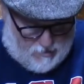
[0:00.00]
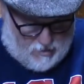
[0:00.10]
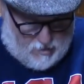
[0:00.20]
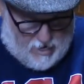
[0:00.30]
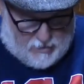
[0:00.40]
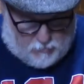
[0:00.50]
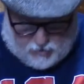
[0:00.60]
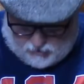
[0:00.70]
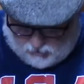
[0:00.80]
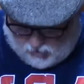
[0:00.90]
That's pretty
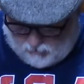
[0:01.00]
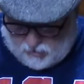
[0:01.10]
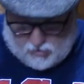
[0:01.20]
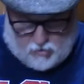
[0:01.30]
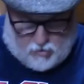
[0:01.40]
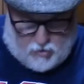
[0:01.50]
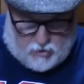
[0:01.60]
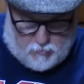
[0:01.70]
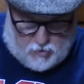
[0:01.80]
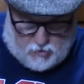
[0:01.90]
strong material. That's
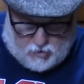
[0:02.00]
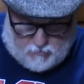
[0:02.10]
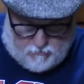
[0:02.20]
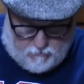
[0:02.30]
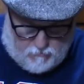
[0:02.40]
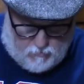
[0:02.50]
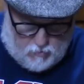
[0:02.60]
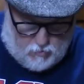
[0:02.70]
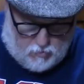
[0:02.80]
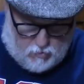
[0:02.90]
pretty good.
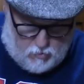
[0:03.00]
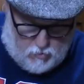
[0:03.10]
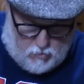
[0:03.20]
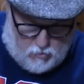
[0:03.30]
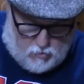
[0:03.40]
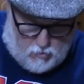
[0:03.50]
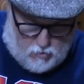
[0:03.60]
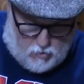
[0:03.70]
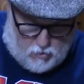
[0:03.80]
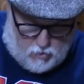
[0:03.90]

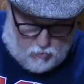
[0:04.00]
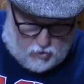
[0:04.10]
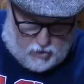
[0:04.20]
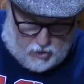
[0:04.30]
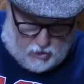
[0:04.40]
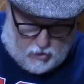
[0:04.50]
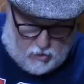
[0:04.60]
A little more cutting.